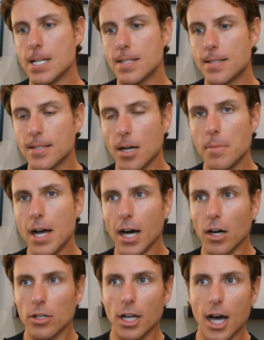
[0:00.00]

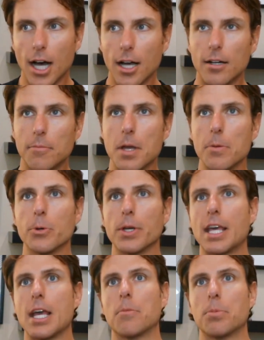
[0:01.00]
somehow not, maybe we
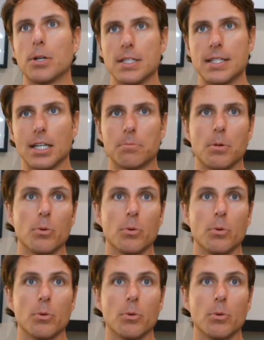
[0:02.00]
can't predict,